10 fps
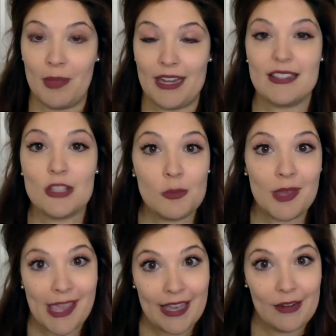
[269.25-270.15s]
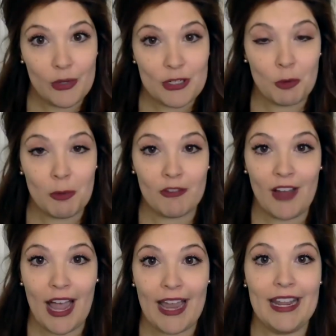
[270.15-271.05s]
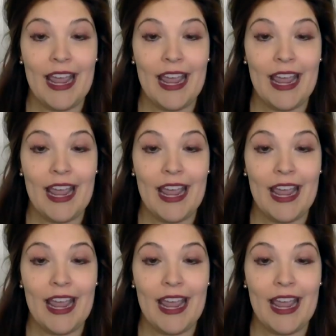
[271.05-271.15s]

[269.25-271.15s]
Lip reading: in a Zoom kit, which will provide